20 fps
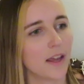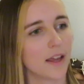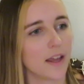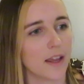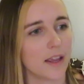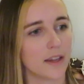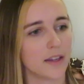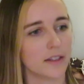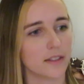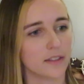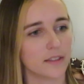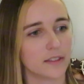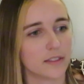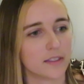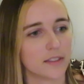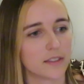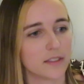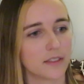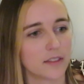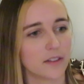
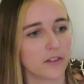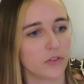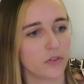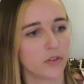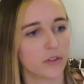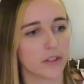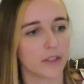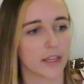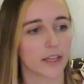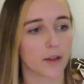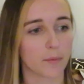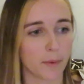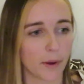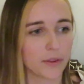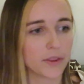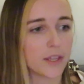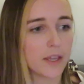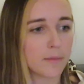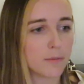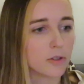and like
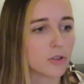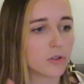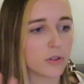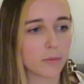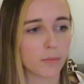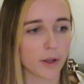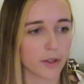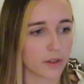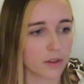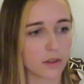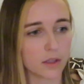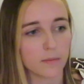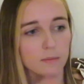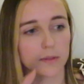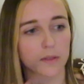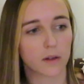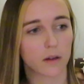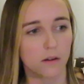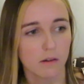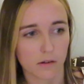about the imagery, about the
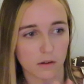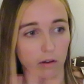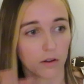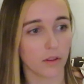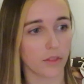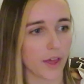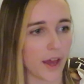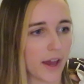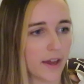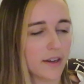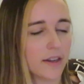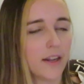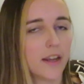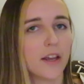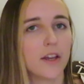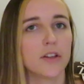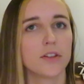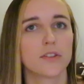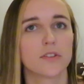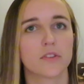themes and all that.
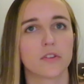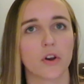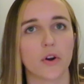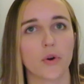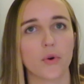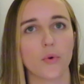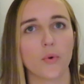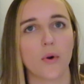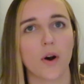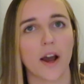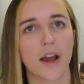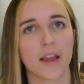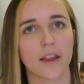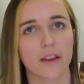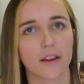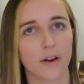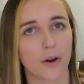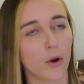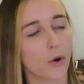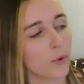So
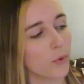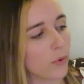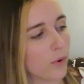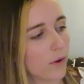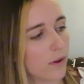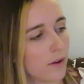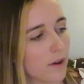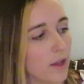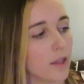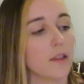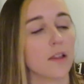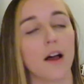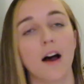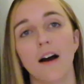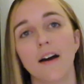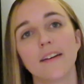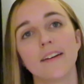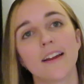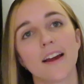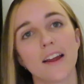I owe a
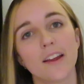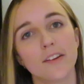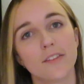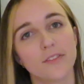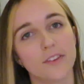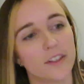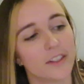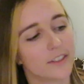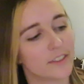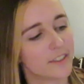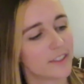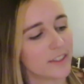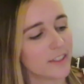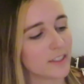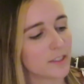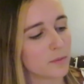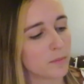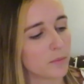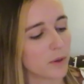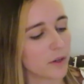lot, I feel, to
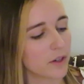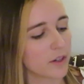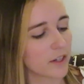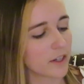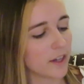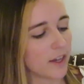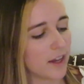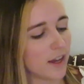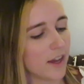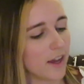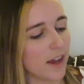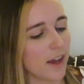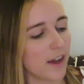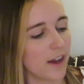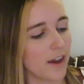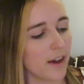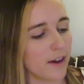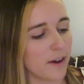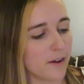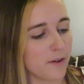this book.
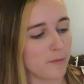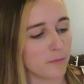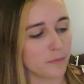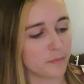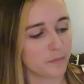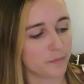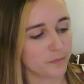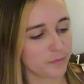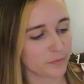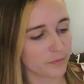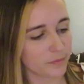And